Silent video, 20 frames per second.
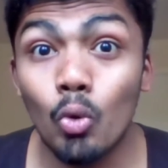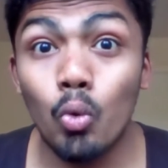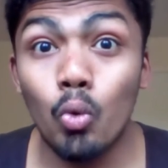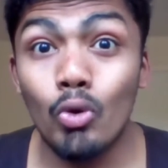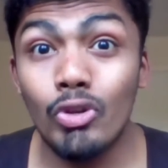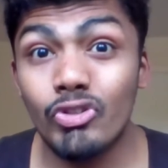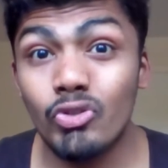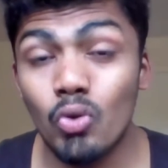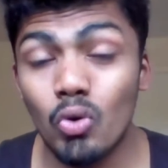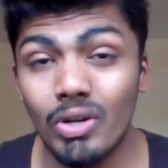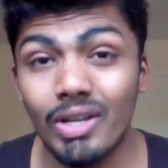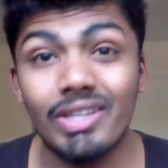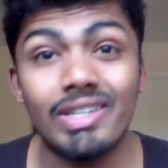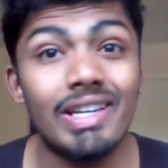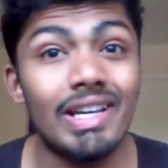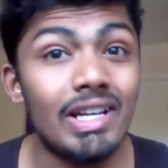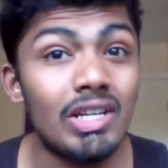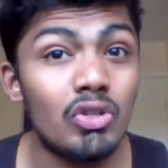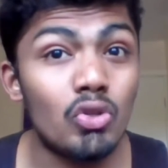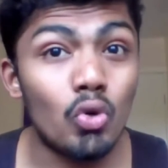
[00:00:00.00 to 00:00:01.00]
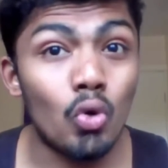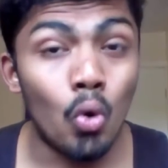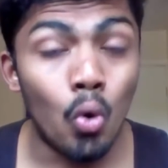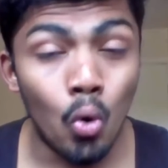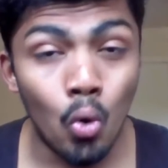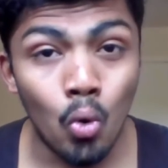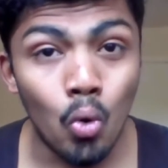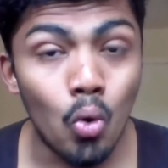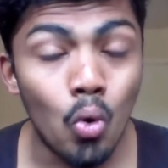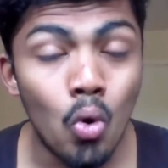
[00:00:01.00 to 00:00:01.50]
Who is gonna turn to
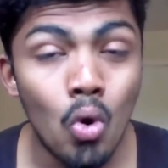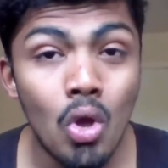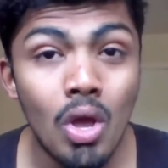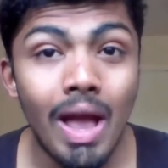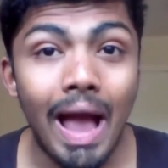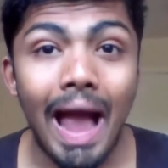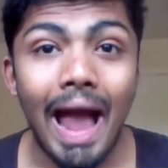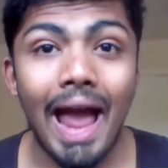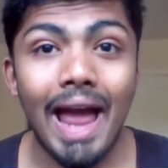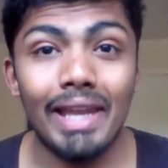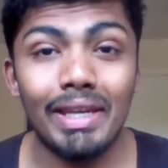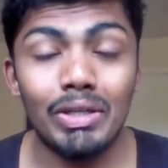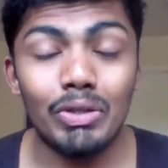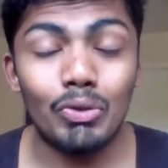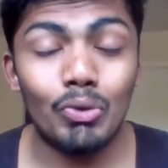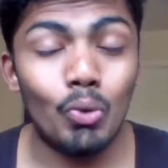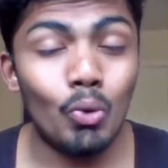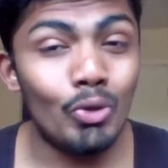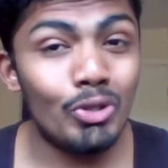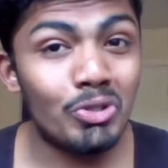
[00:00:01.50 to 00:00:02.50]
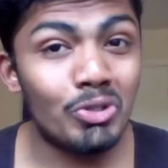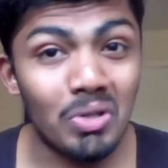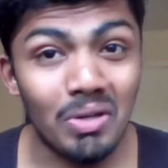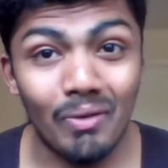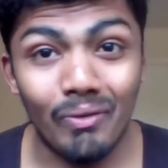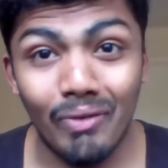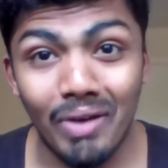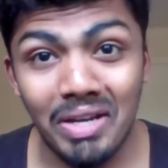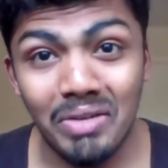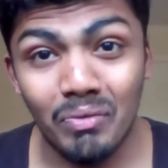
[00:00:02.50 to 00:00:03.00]
who and who is gonna
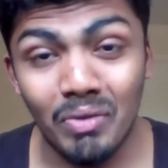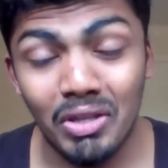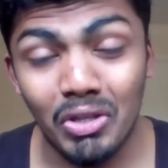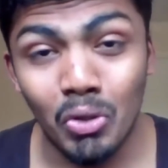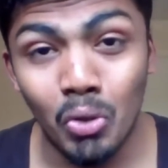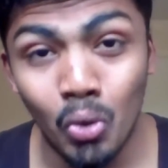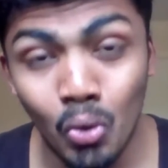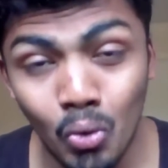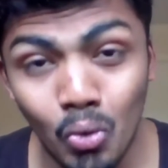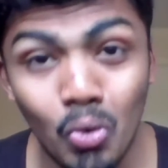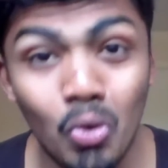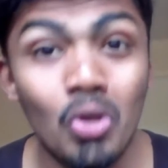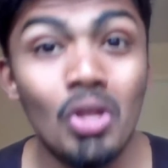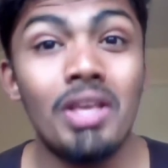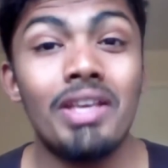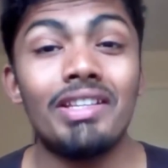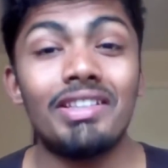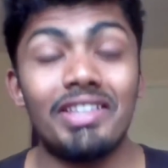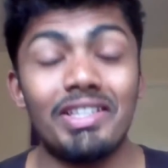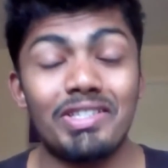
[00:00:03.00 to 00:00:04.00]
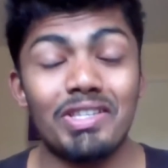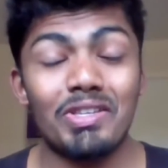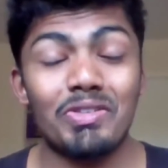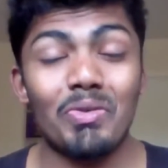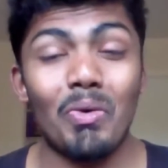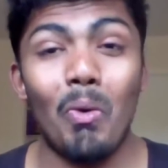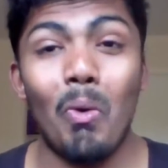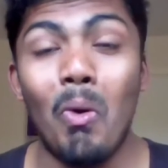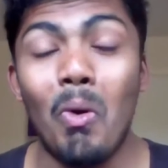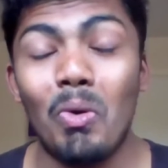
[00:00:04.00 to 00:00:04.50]
fight with who? This
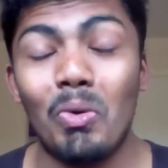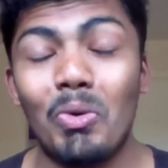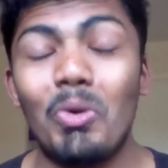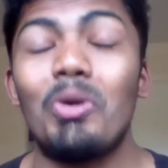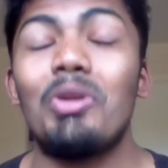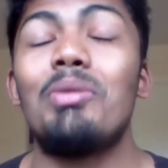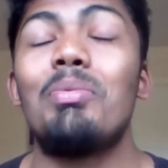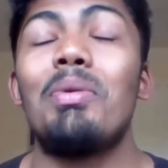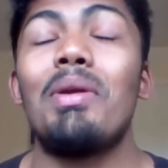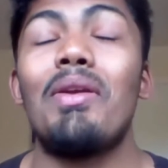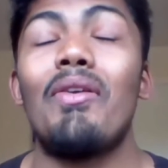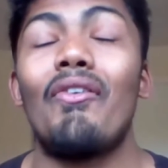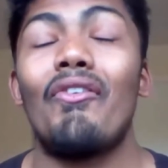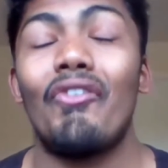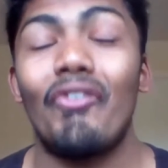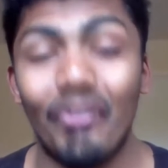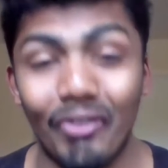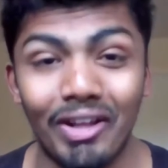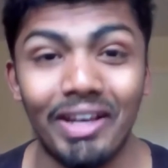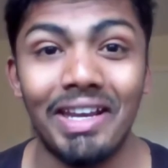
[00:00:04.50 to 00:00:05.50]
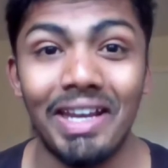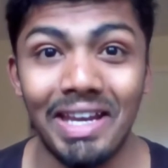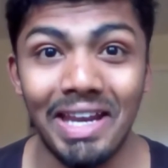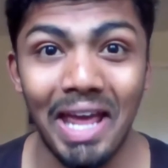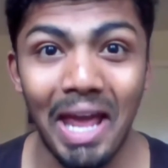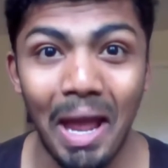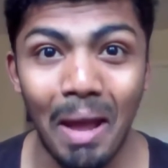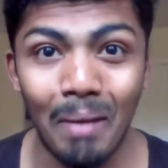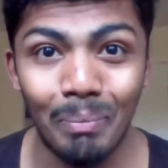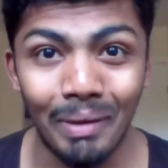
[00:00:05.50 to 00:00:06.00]
is all going to be freaking
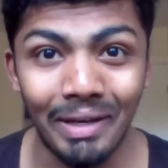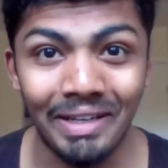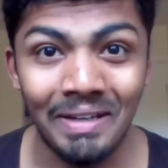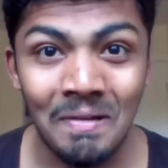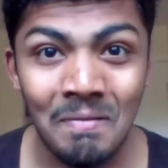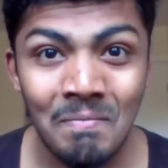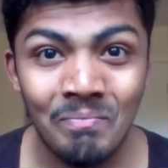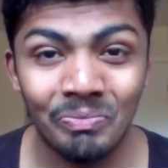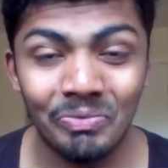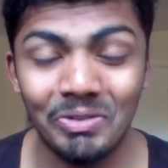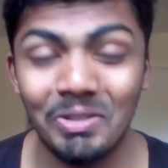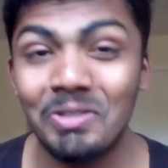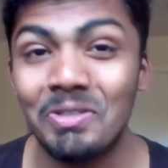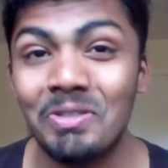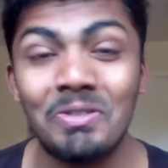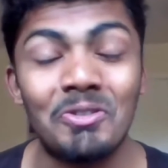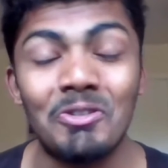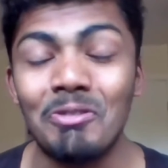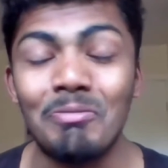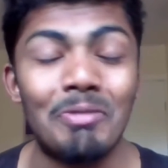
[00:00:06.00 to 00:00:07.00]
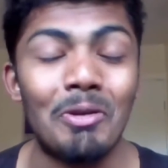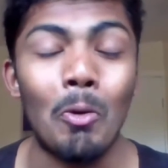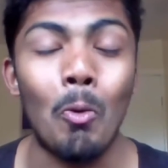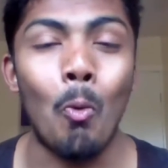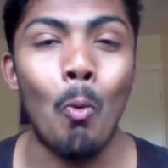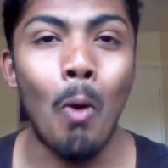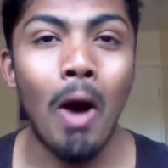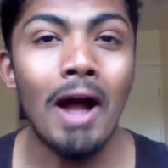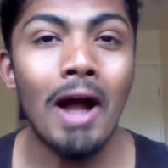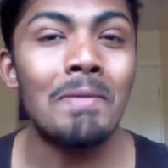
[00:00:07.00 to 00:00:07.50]
epic. This is gonna be
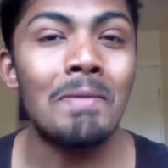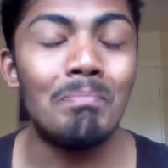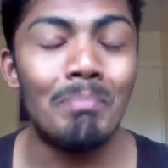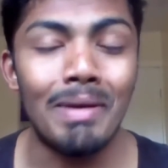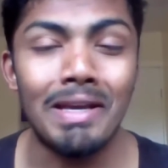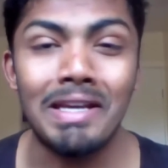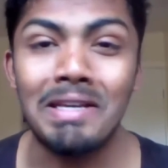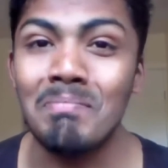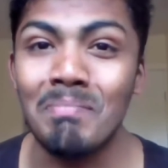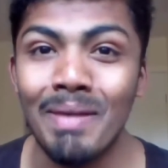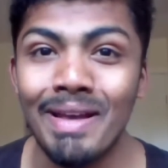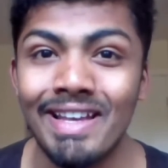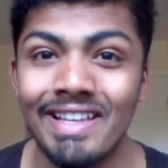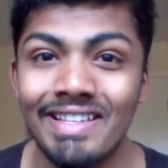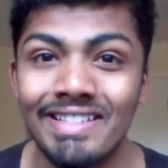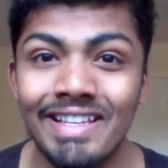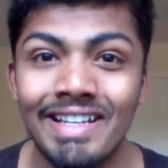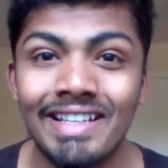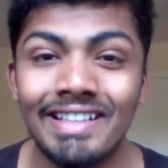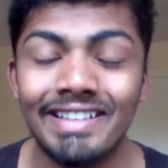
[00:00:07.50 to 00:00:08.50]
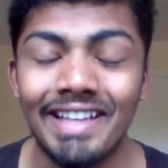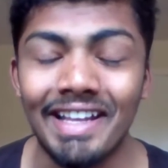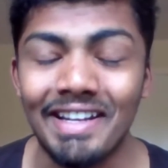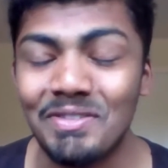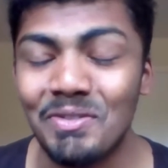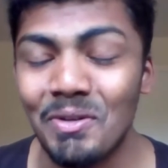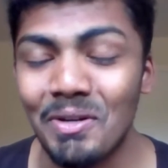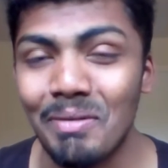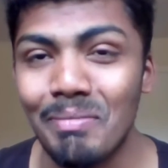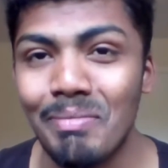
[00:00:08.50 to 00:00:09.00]
one big mess that's
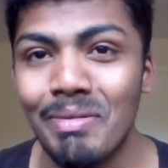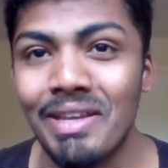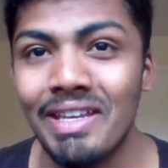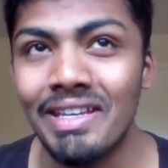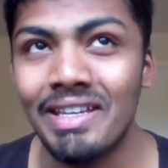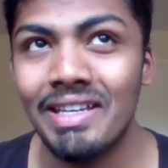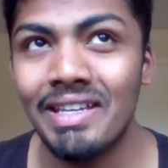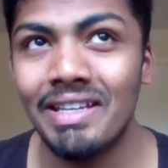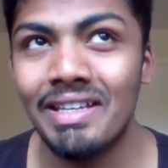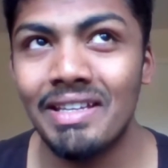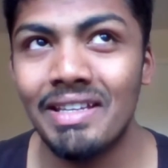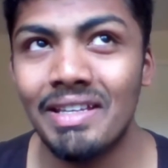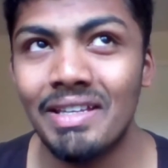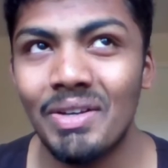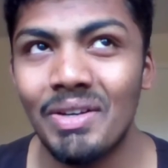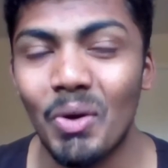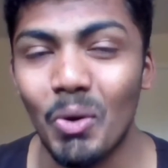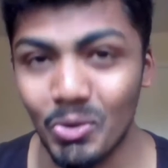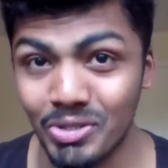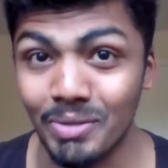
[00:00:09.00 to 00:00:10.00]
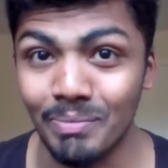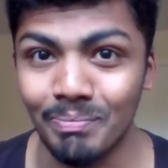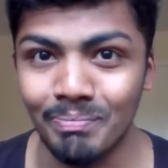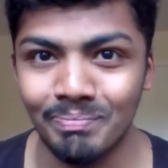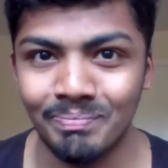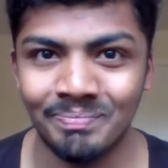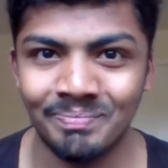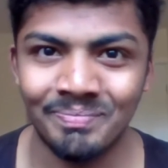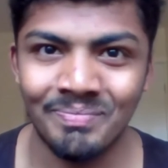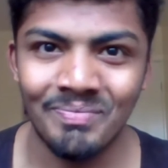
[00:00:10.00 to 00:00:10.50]
gonna be awesome.
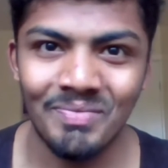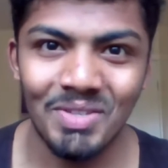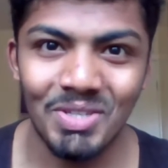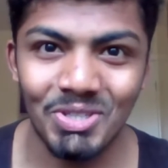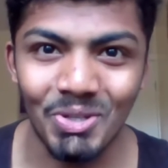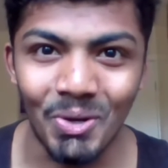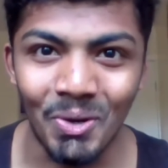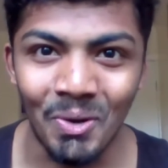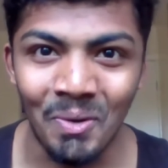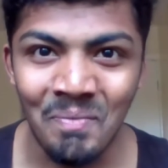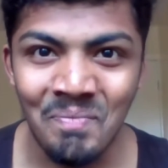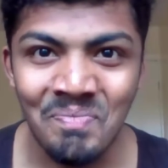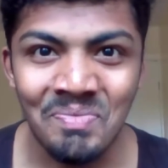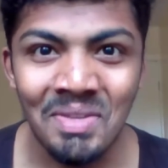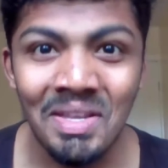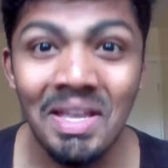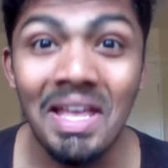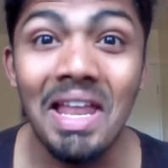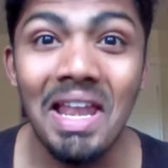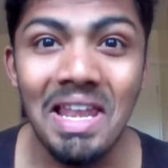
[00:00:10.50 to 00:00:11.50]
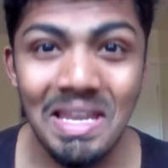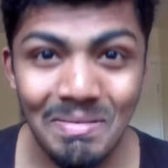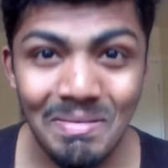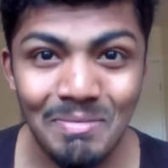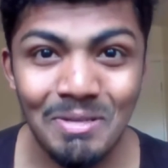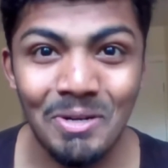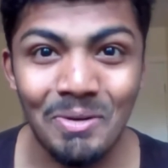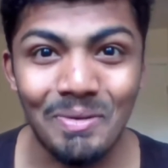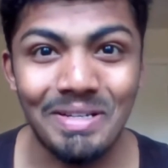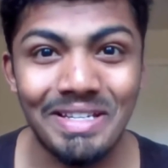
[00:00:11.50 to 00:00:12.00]
So let
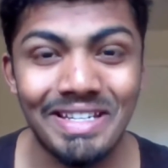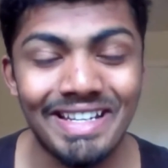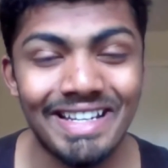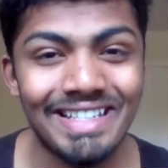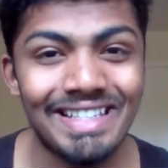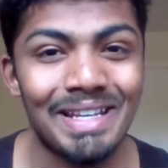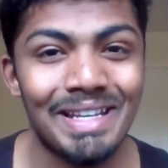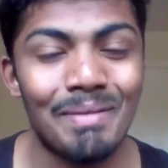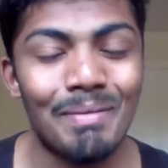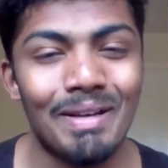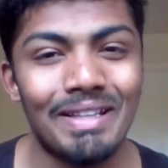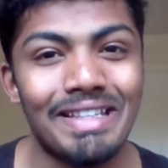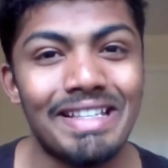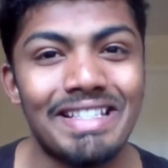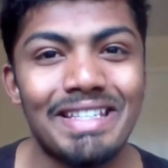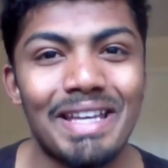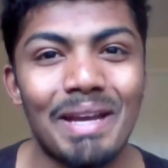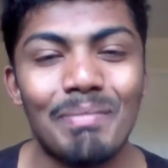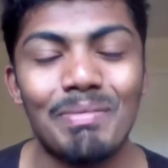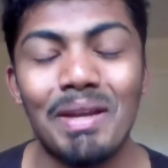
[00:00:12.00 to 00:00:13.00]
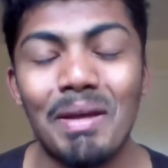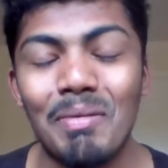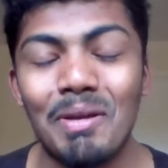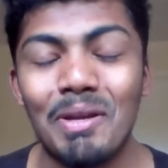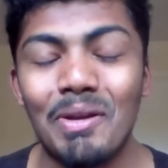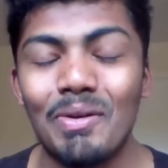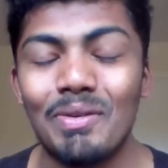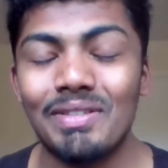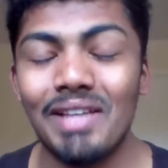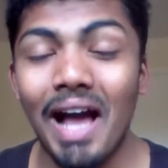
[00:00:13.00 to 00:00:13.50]
me know what you guys think about this chapter,
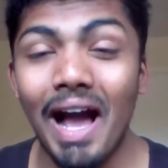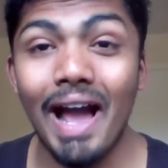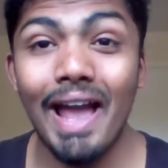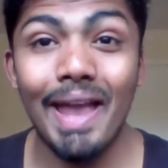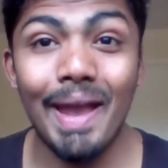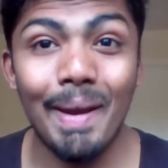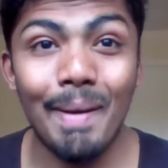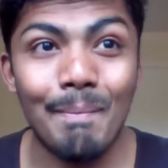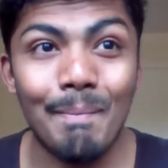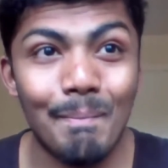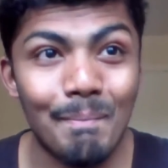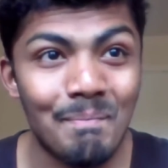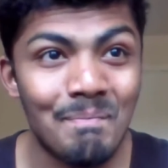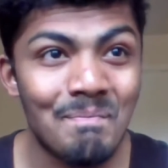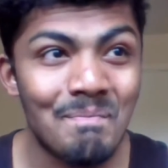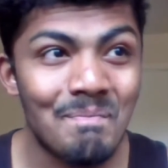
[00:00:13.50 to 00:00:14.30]
because I am